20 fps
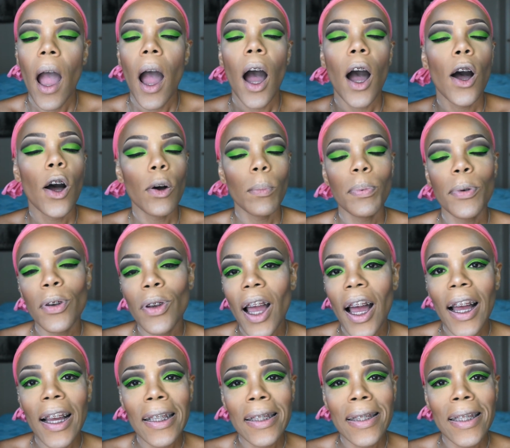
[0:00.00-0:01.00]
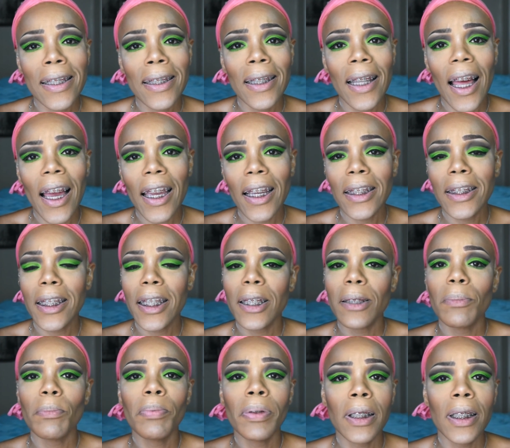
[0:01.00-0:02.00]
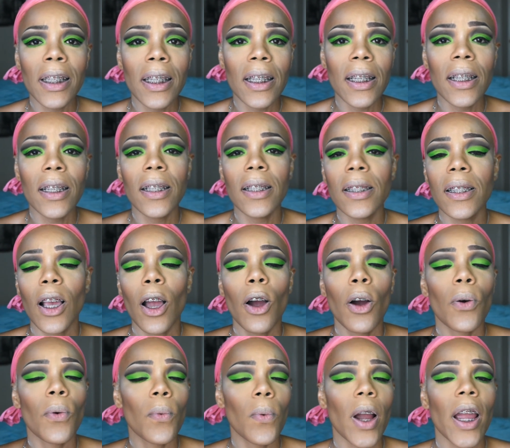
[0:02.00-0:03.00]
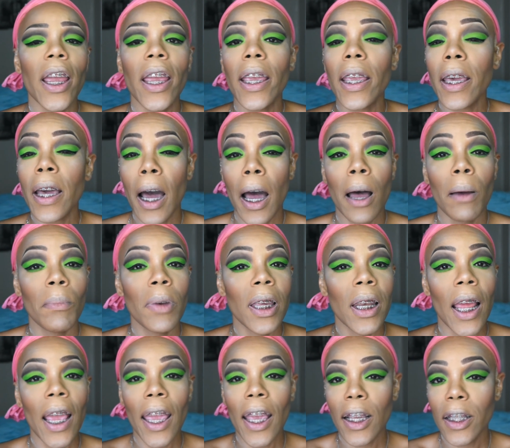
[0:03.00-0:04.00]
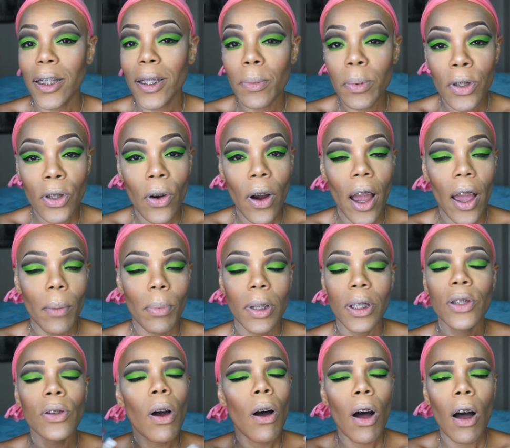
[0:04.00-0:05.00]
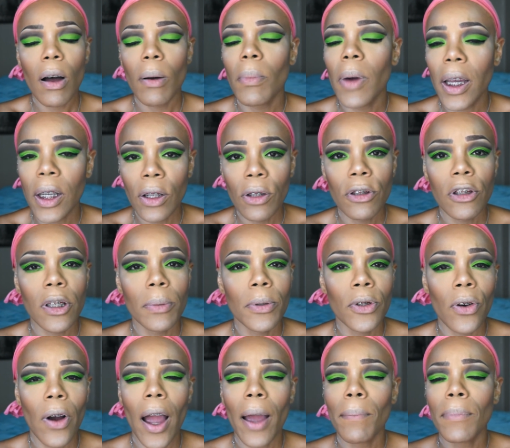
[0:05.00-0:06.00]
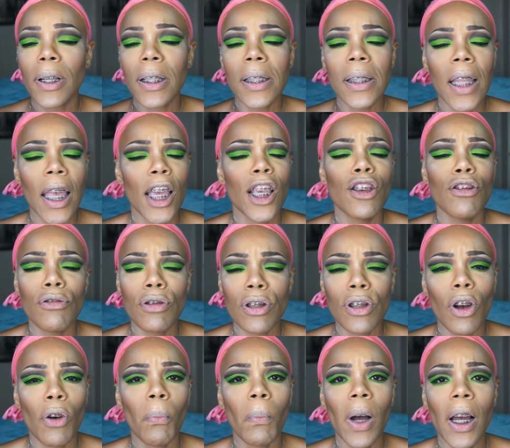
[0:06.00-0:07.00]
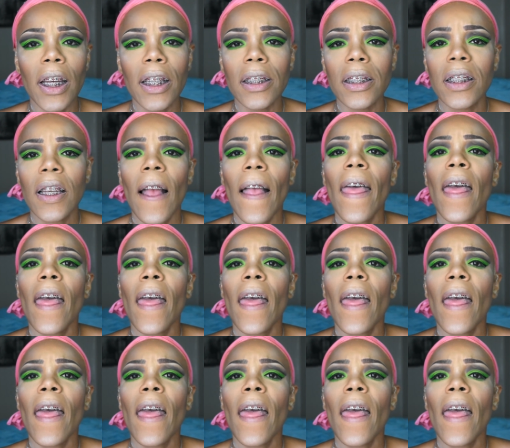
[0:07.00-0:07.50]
I hope you guys liked it. Please rate, comment, and subscribe. And to all my new subscribers, thank you so much.